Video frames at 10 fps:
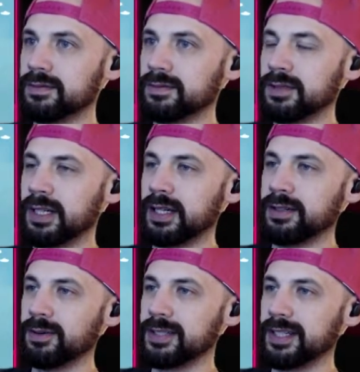Of
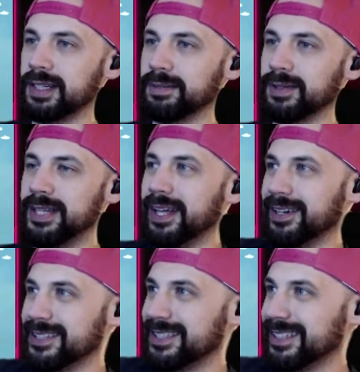course I get both
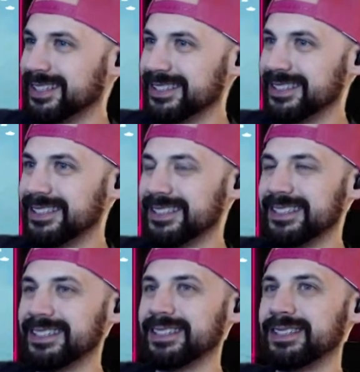those.
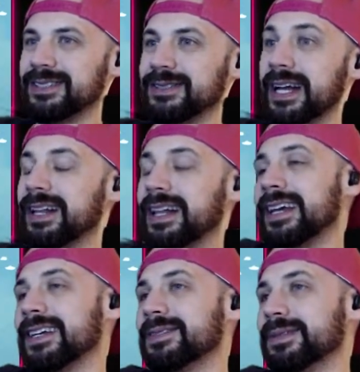Well, I
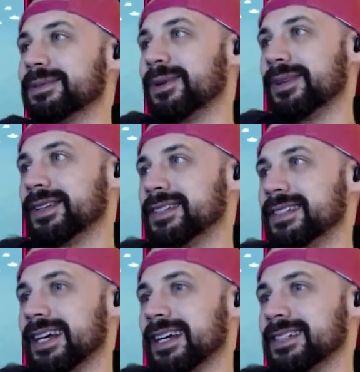could re-roll the
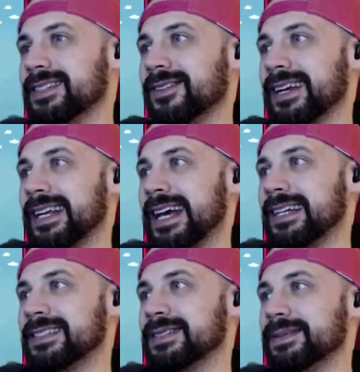6, or I can add
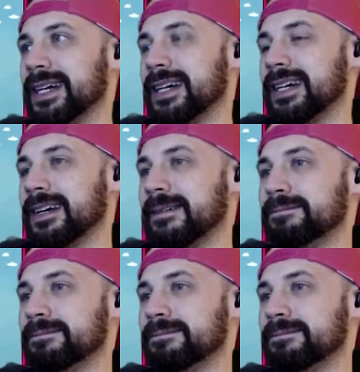it to my...